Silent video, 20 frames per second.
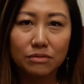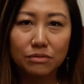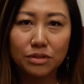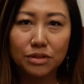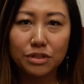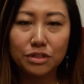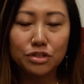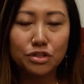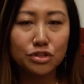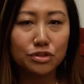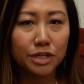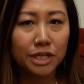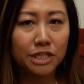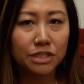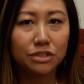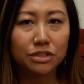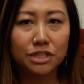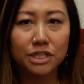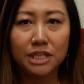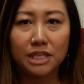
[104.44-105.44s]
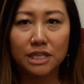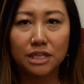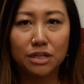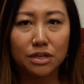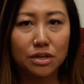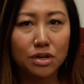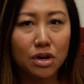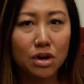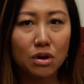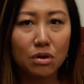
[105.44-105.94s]
with a stranger she
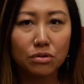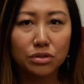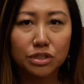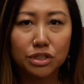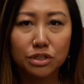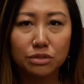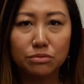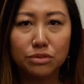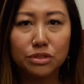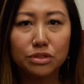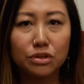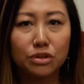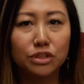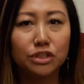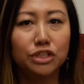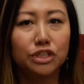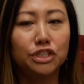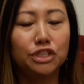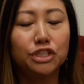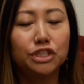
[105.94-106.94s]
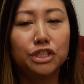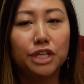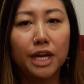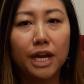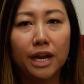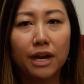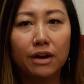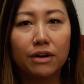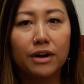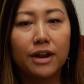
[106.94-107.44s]
didn't know. She was going to
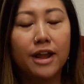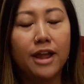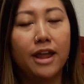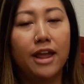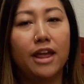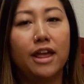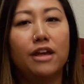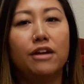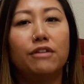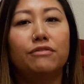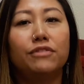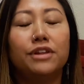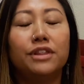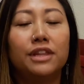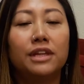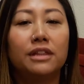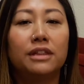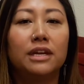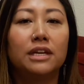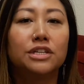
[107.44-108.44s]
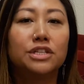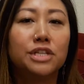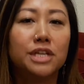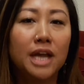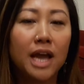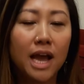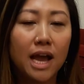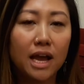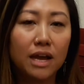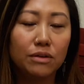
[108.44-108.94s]
share everything that she
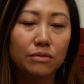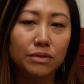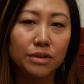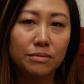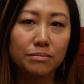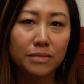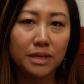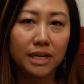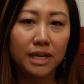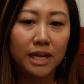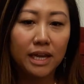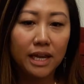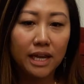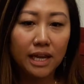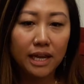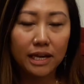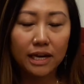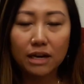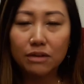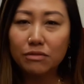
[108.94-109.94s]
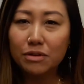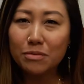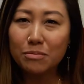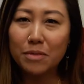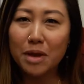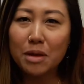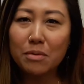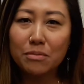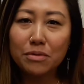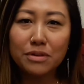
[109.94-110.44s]
had with me. And I
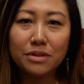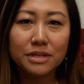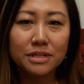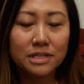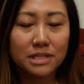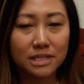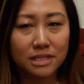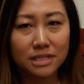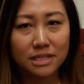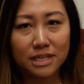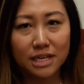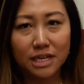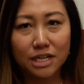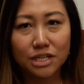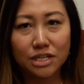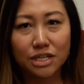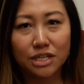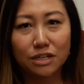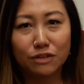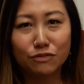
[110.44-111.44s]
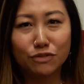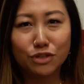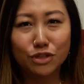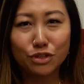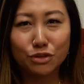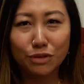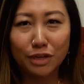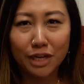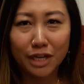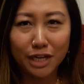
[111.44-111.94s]
remember the sensation of
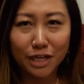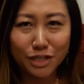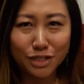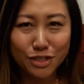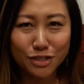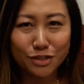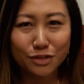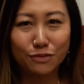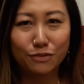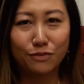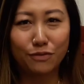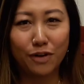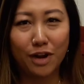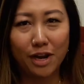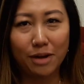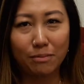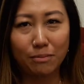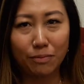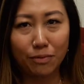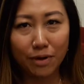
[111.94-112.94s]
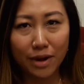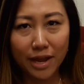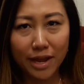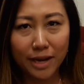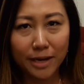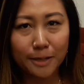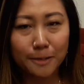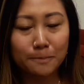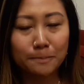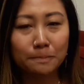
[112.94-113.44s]
chewing into the fried
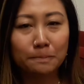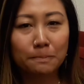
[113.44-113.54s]
bread